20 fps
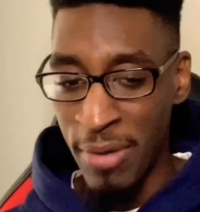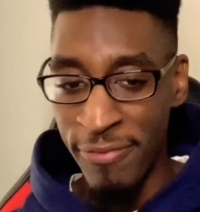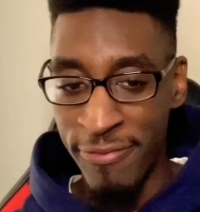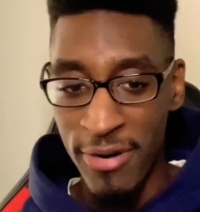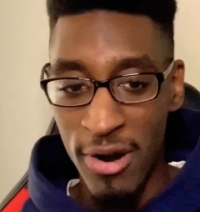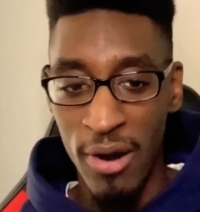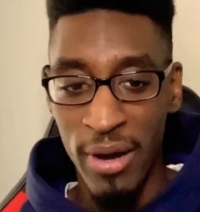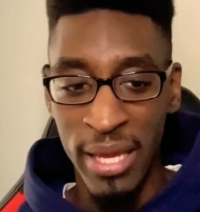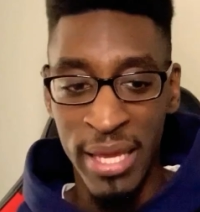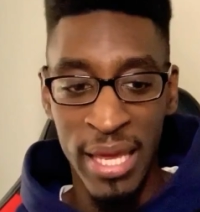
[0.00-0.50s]

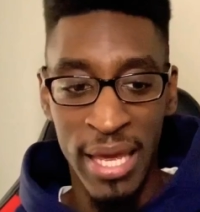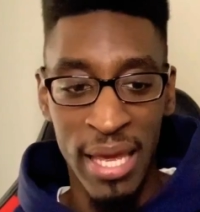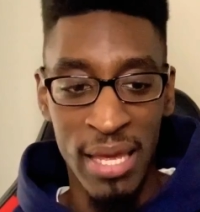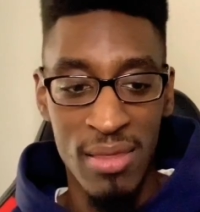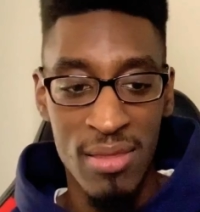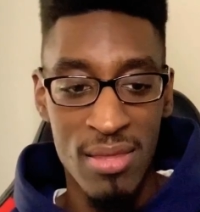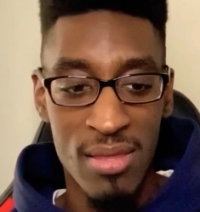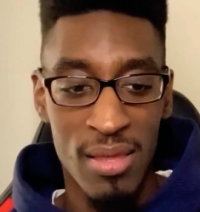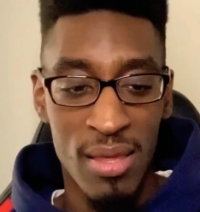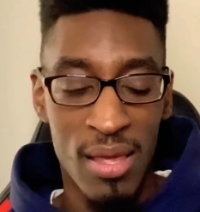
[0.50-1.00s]
frog
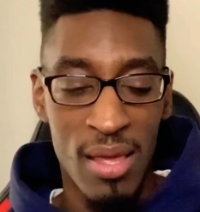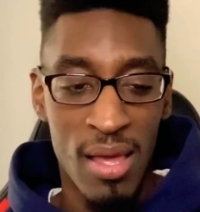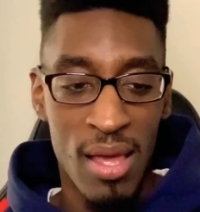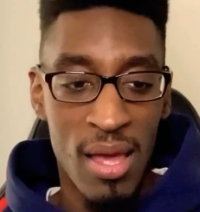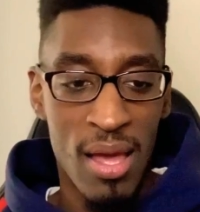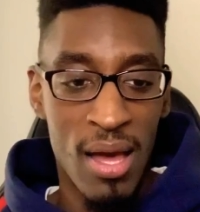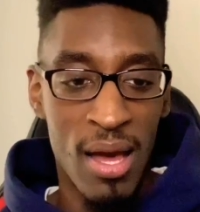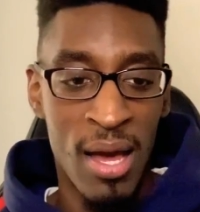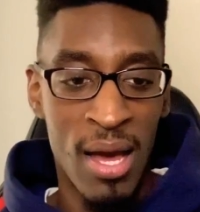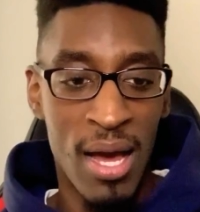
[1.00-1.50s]
kicks,
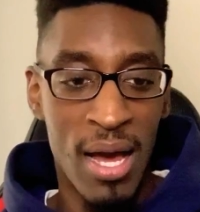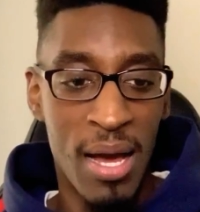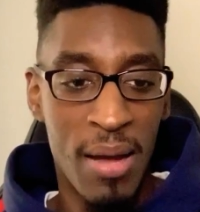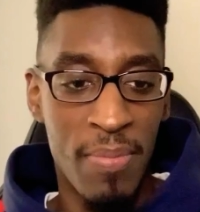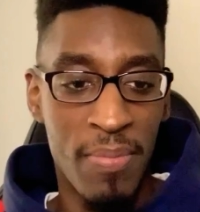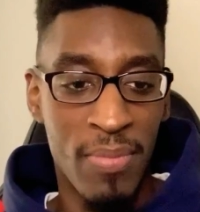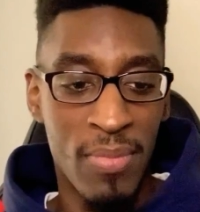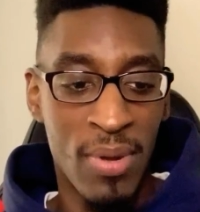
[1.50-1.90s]
a